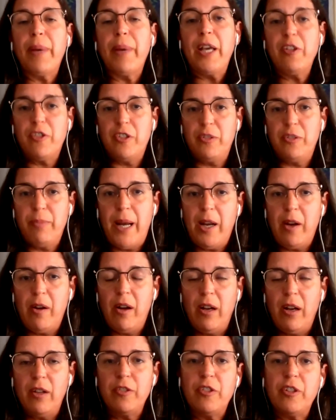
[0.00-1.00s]
patient
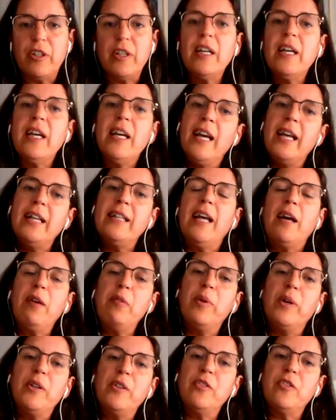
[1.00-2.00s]
biology. And
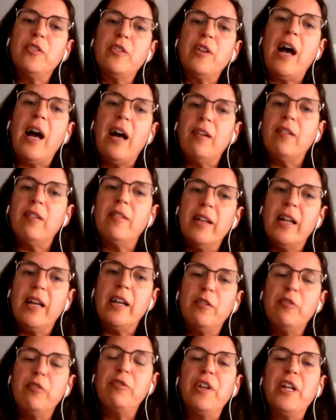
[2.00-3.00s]
that was
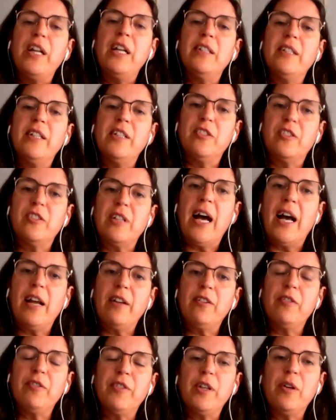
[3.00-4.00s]
like really the
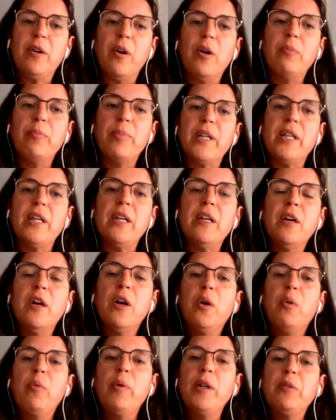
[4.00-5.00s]
start of the company,
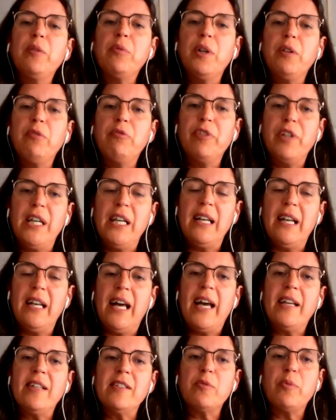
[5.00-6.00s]
when we
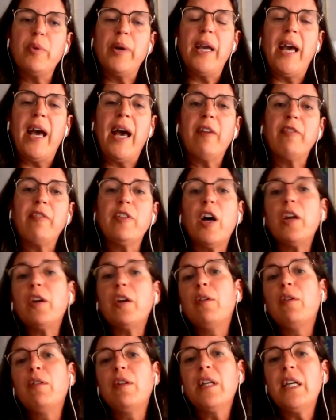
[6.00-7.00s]
realized we have not
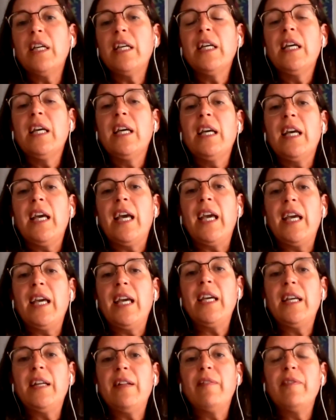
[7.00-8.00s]
only
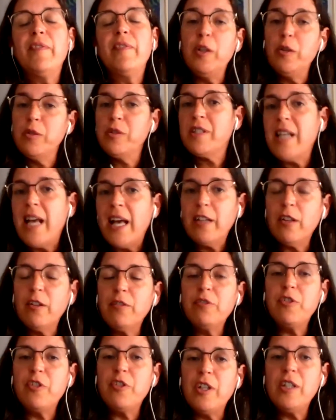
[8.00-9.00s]
a new set
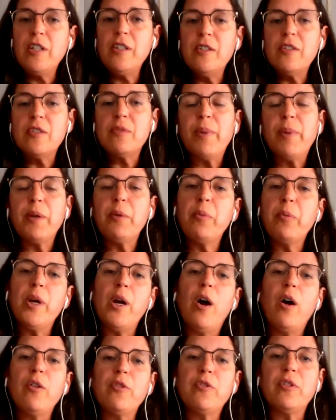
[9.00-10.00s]
of genes, but we
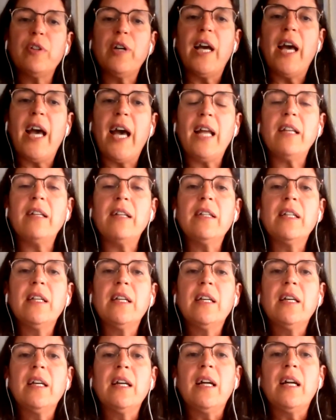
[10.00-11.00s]
also had
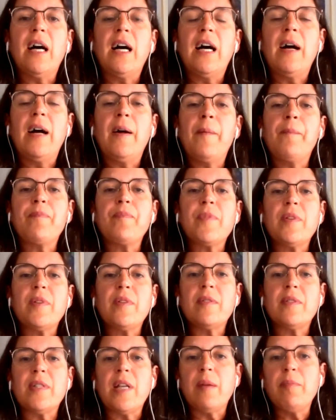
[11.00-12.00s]

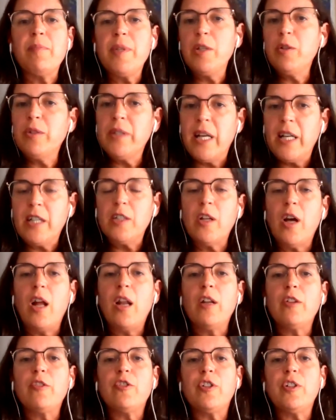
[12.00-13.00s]
some new
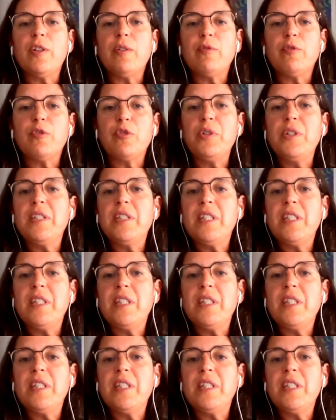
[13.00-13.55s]
technology to